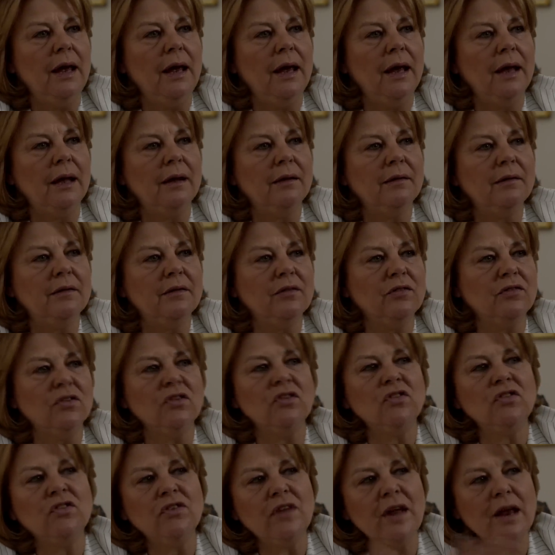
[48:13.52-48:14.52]
and
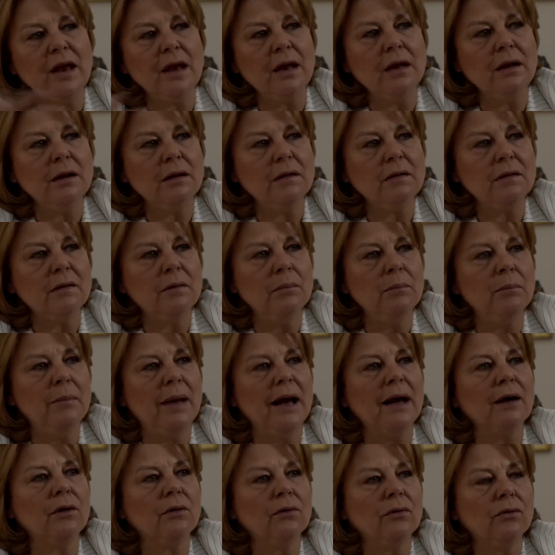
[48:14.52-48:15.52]
sustained
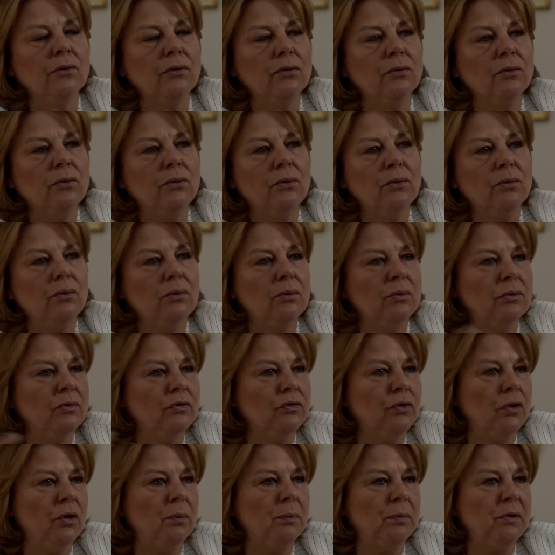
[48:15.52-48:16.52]
macro
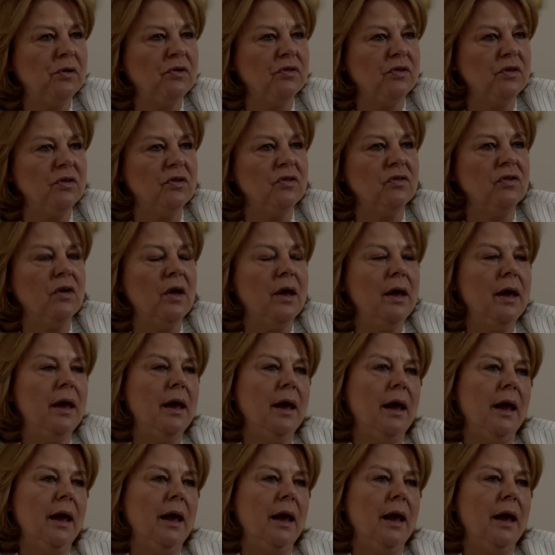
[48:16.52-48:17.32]
surpluses